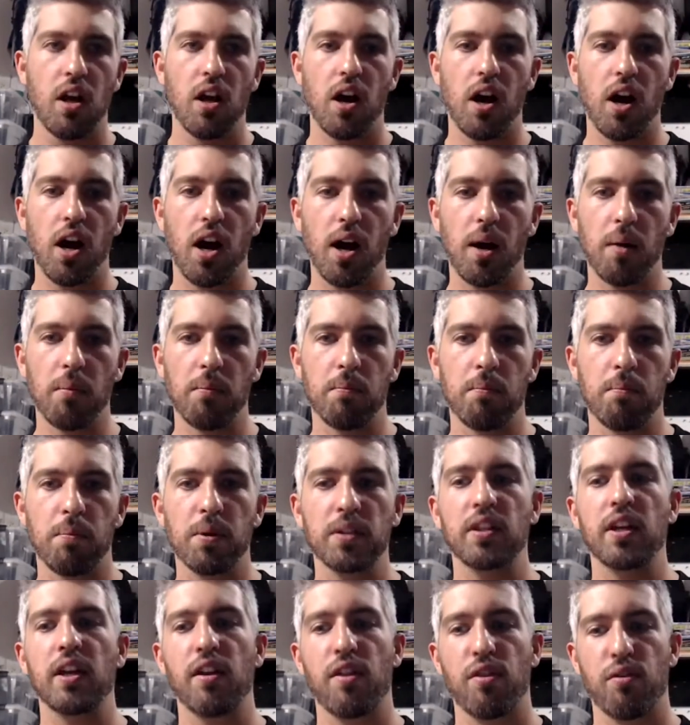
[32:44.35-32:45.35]
But
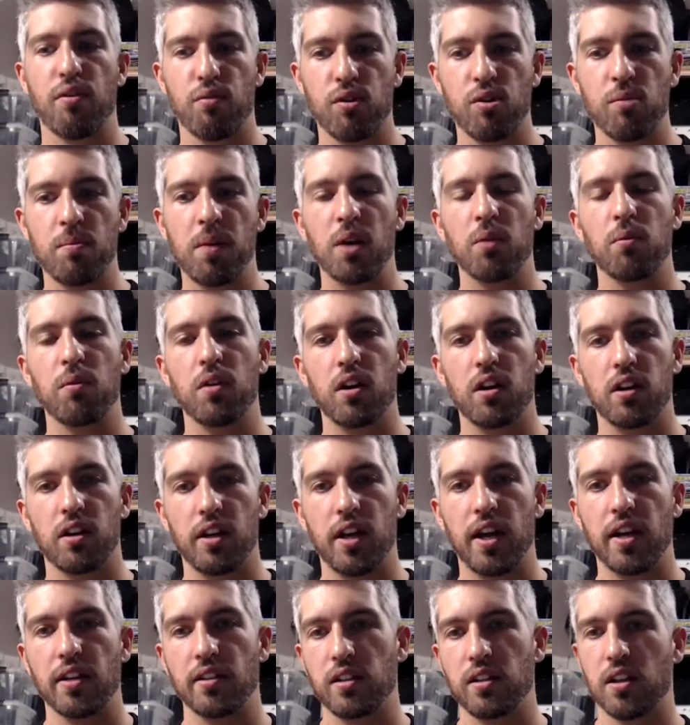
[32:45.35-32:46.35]
then through my work
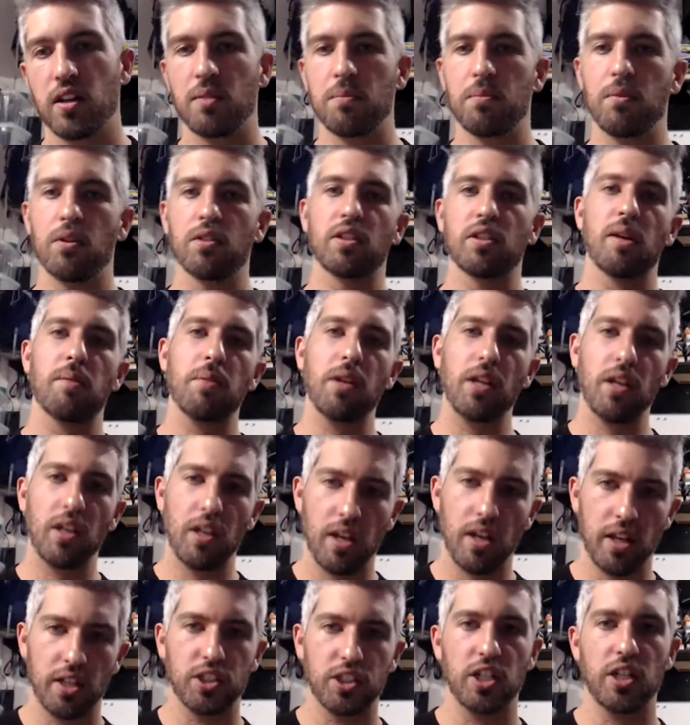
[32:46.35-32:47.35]
as a multimedia
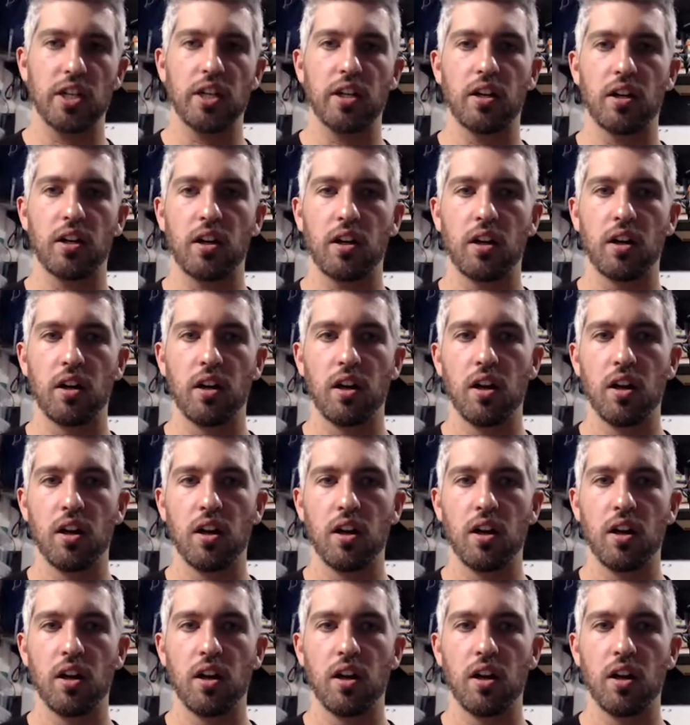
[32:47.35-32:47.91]
engineer,